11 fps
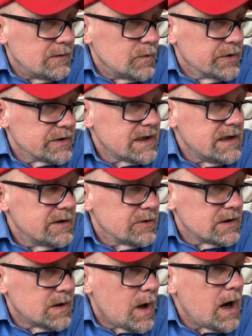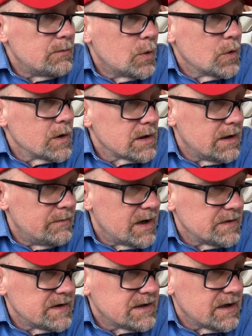we are going to hear a lot more
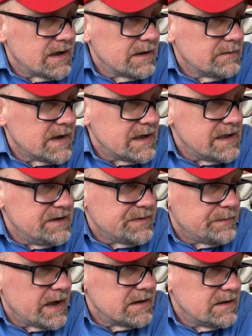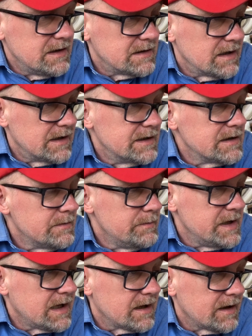about the time that he spent in London,
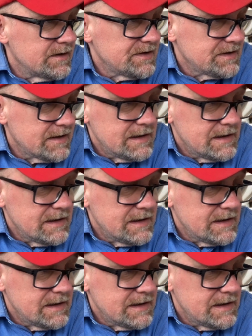because